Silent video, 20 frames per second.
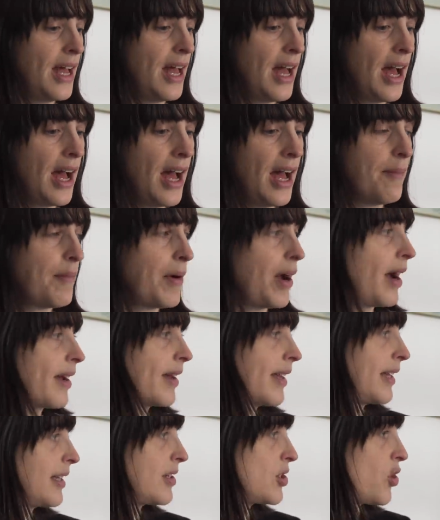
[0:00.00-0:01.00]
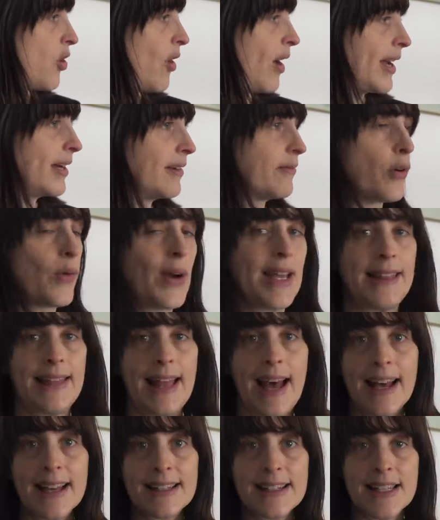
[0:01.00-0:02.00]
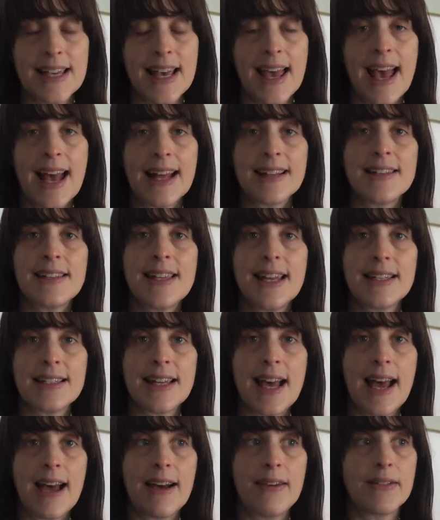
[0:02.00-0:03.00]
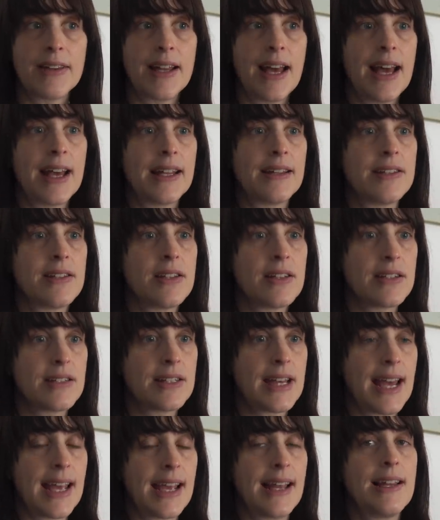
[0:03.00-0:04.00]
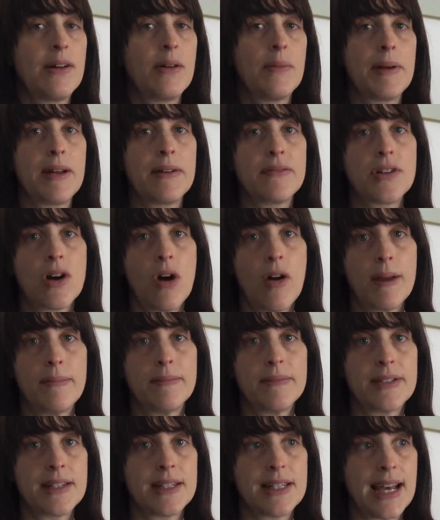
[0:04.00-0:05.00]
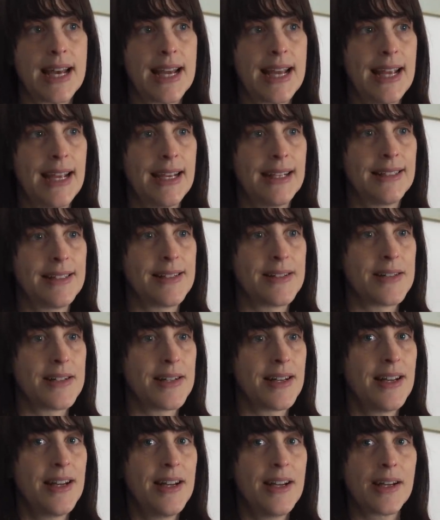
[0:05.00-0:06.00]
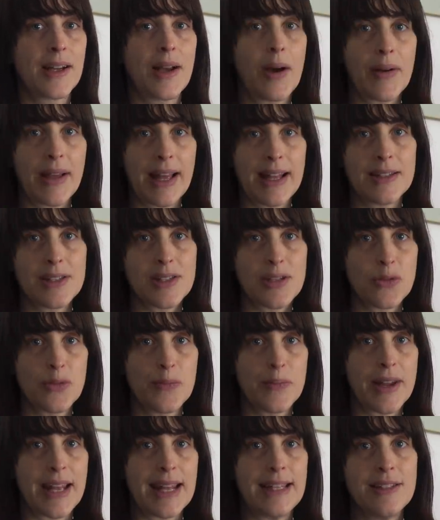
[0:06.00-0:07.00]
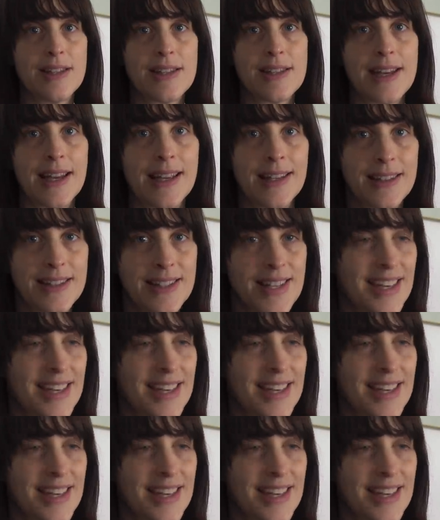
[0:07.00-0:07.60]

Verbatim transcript: Uh, but I'm going to try and avoid that and sit down and take a little bit of time today and go against all my instincts.